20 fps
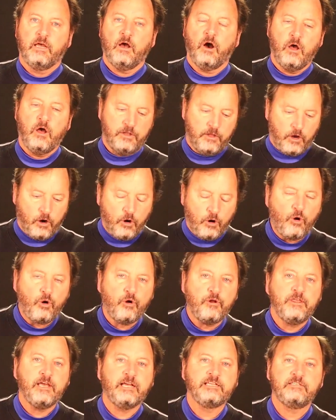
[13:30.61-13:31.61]
on the
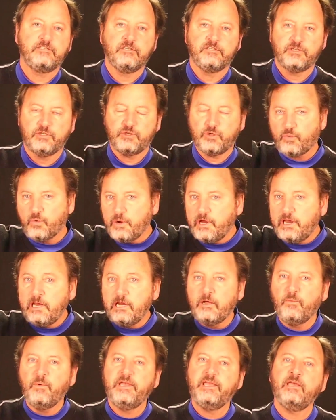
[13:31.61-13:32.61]
Earth as the
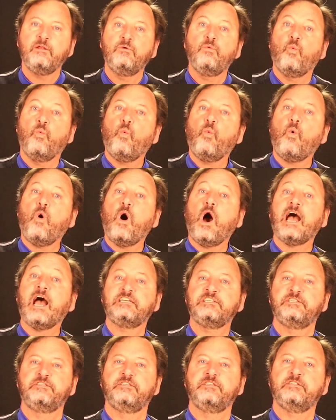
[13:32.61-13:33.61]
screen, and we can
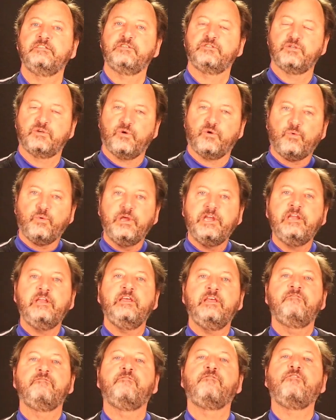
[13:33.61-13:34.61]
watch this
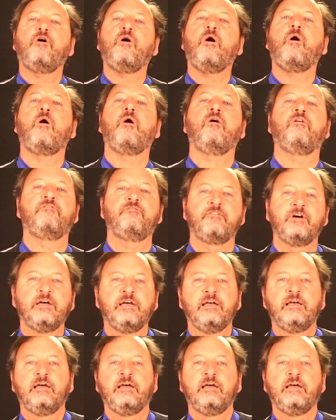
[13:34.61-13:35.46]
screen evolve.